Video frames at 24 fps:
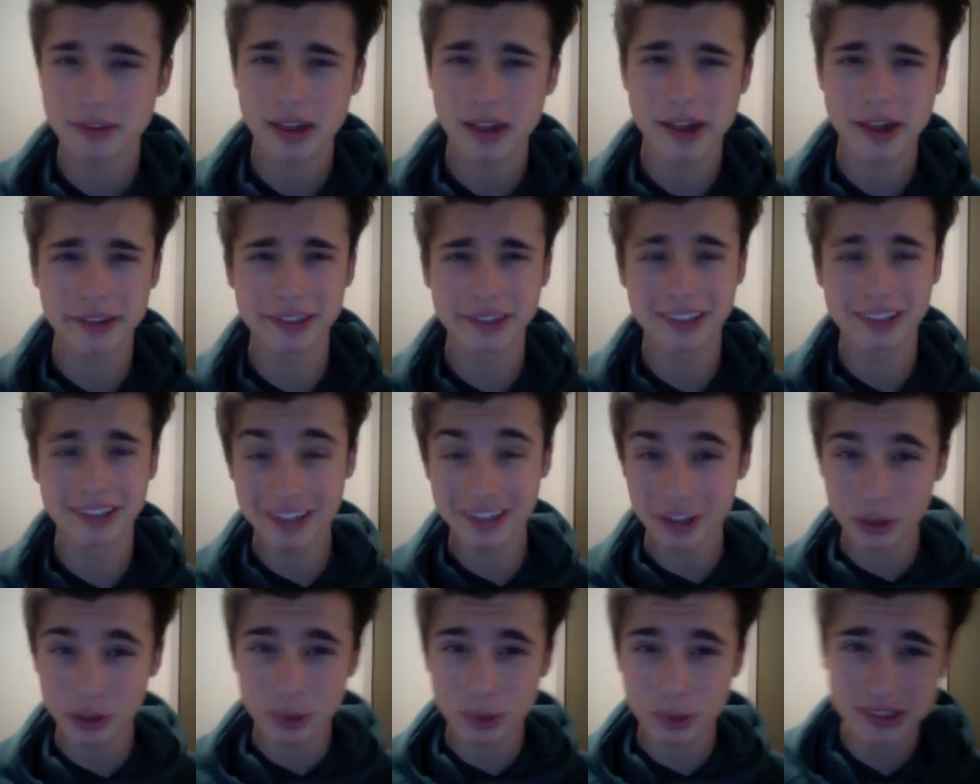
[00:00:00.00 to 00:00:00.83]
And then
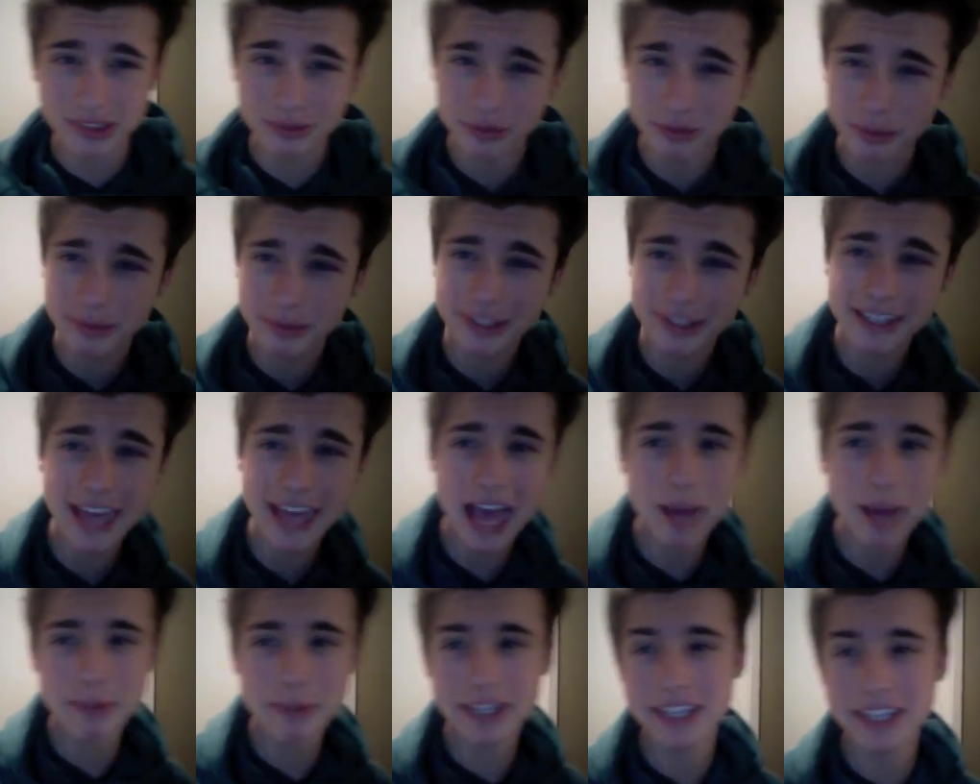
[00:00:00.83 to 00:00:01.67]
another question from
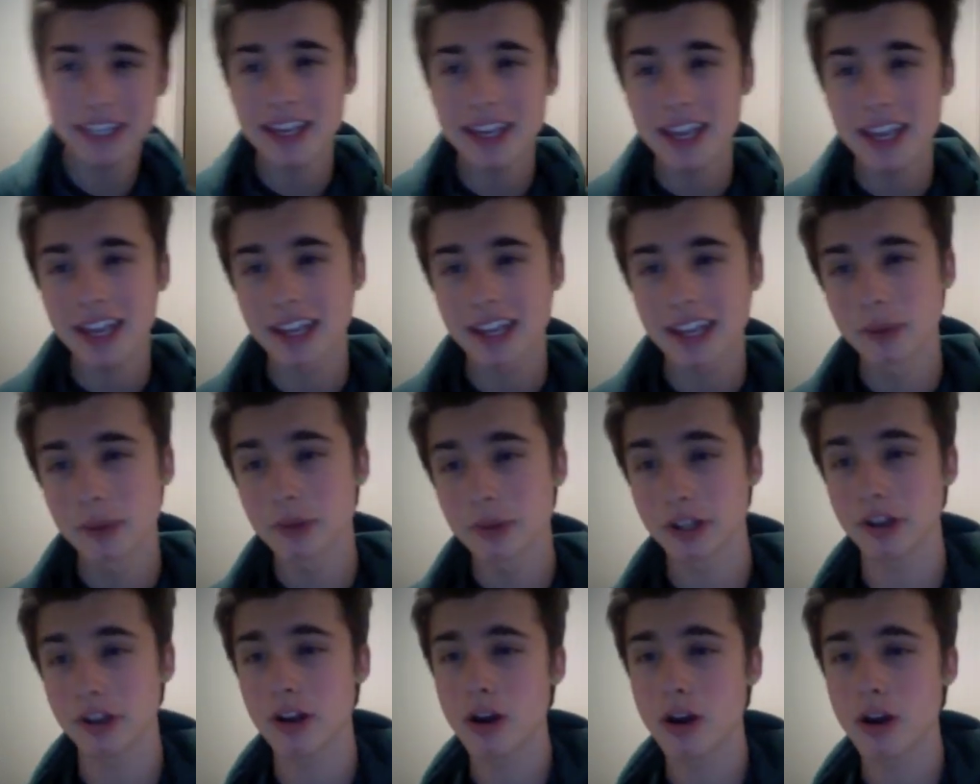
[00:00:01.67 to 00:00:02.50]
Gabby, and they want to
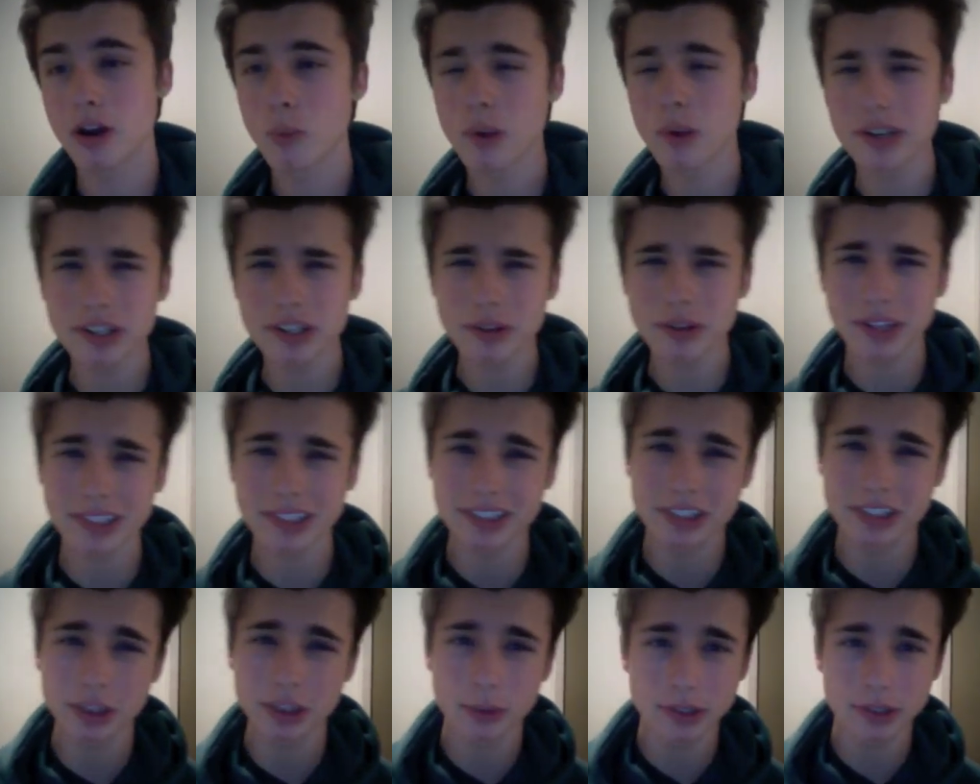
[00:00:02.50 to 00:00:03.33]
know, what do you like to
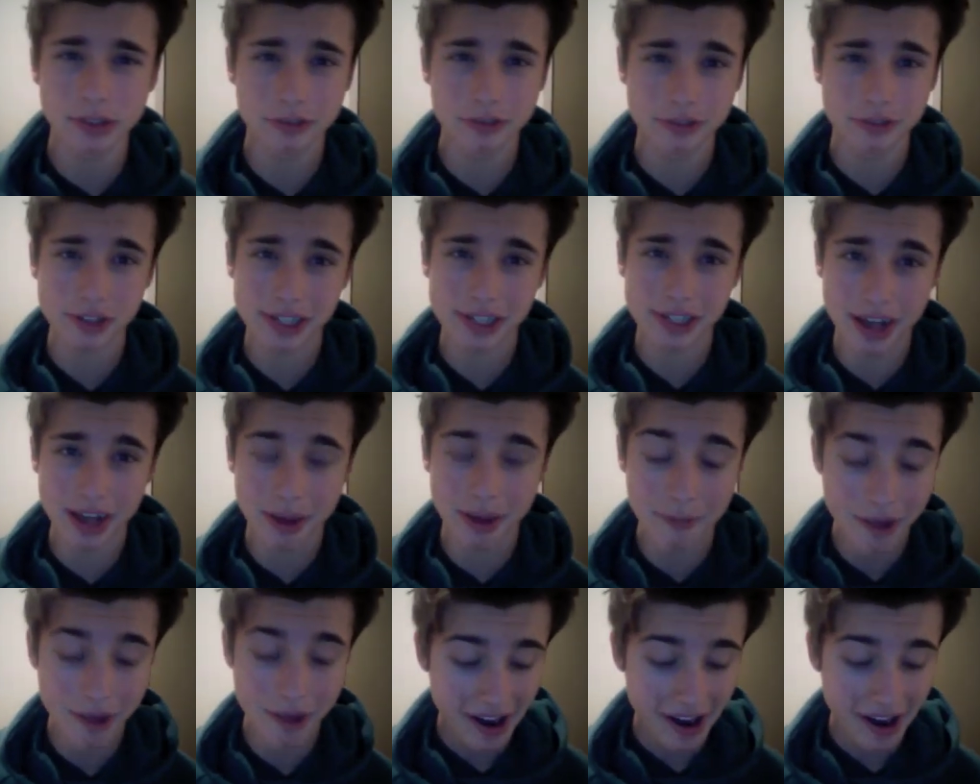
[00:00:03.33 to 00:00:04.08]
do in your free time?